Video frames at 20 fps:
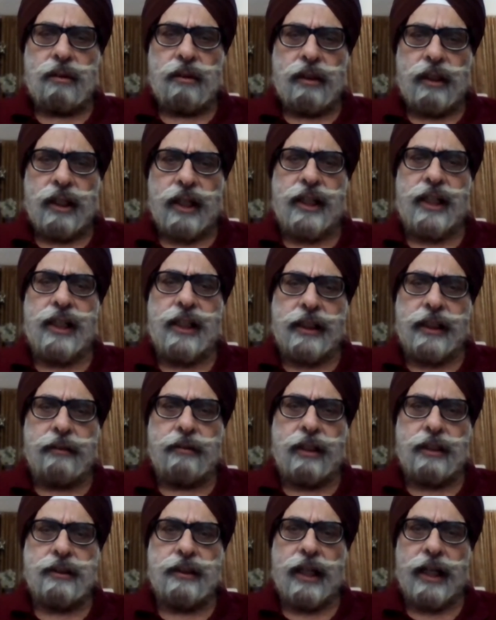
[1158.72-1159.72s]
And he'll give
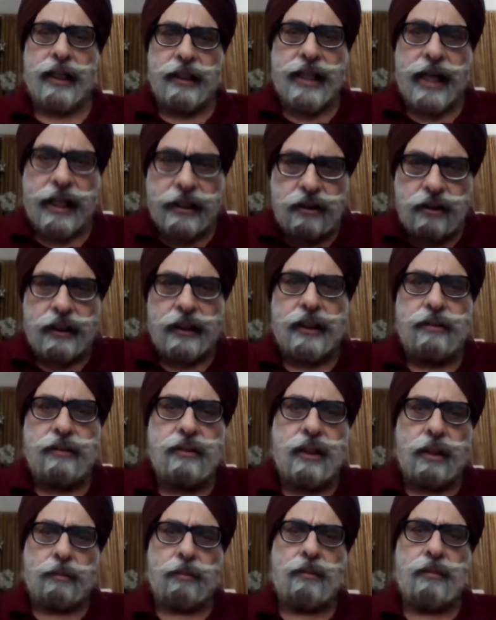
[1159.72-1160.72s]
us. And he actually gives
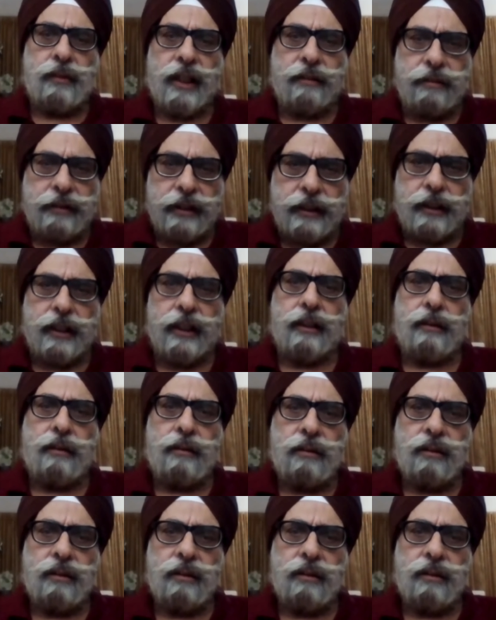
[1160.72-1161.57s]
them every day.